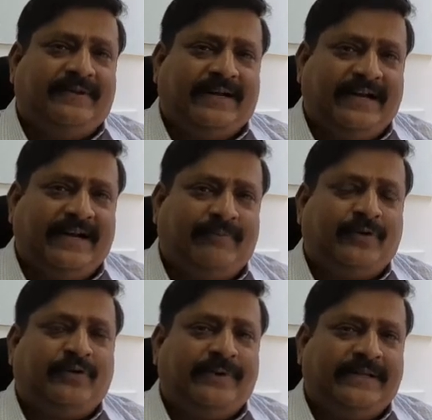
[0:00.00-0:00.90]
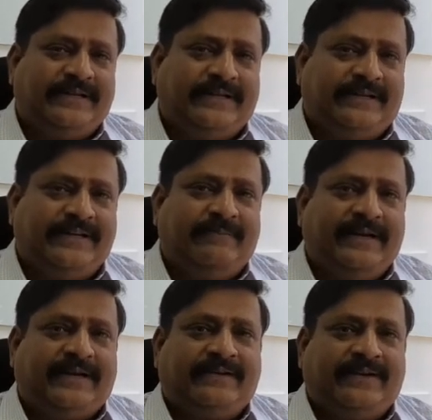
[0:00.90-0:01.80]
I happened to be the team
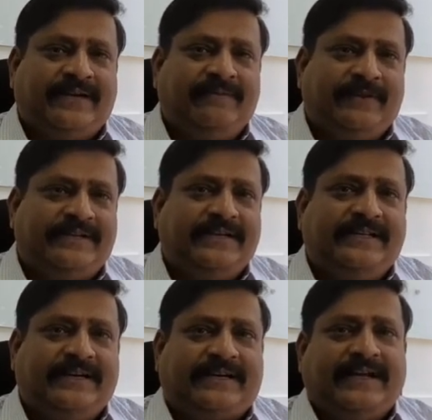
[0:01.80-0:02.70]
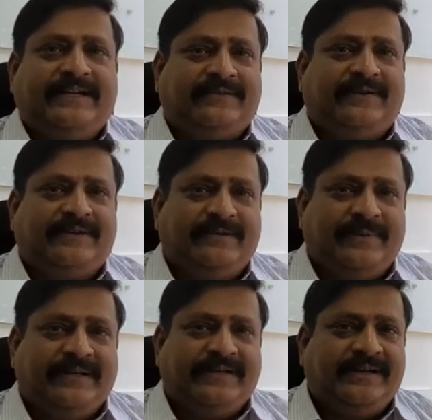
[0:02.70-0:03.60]
leader of the team which did the trials for
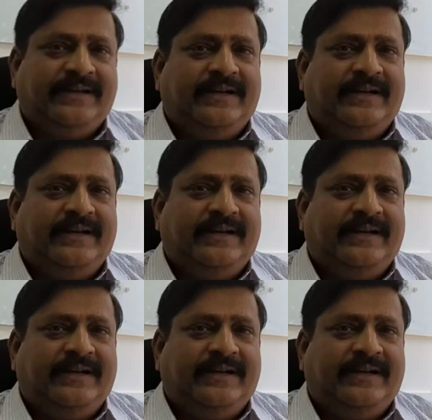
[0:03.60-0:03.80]
GPS.